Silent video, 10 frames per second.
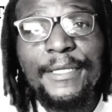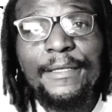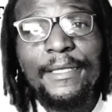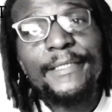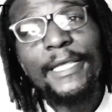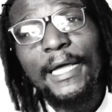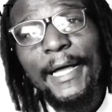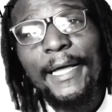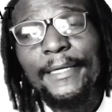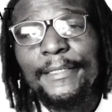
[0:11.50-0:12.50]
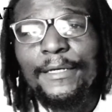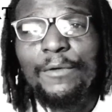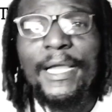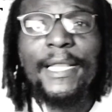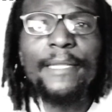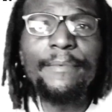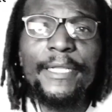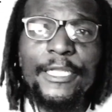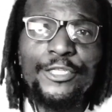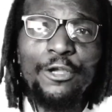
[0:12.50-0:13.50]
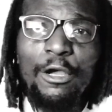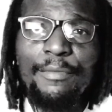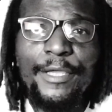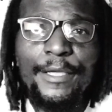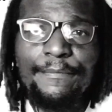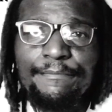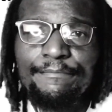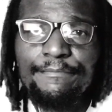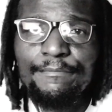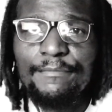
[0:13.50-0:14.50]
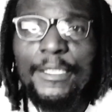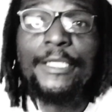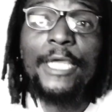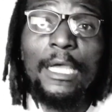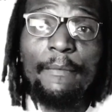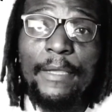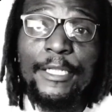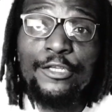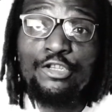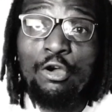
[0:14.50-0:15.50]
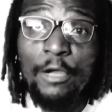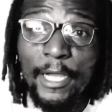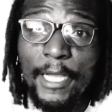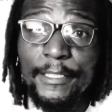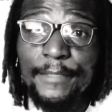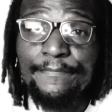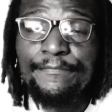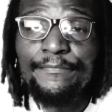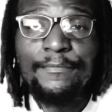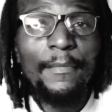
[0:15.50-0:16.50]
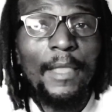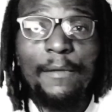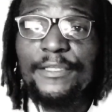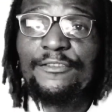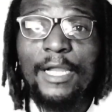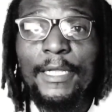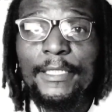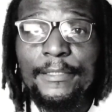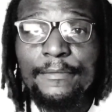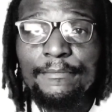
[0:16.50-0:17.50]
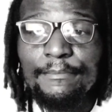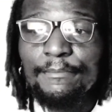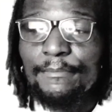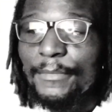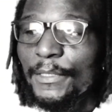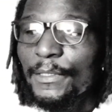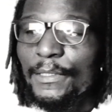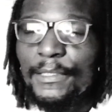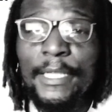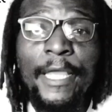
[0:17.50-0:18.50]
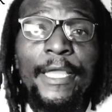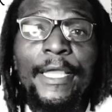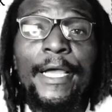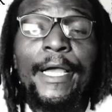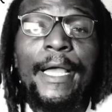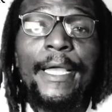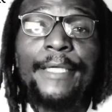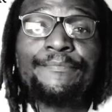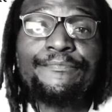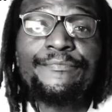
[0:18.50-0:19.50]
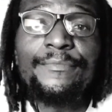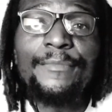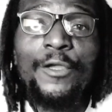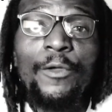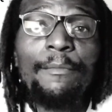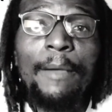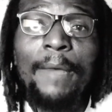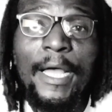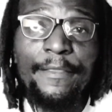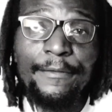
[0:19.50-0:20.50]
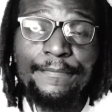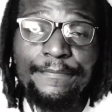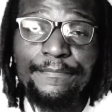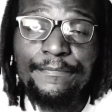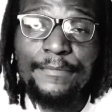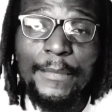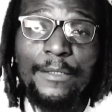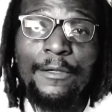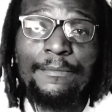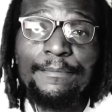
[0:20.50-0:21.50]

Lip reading: They said, we got liberty job here in Durban, in Tongaat. I was struggling, staying with my mother, you know.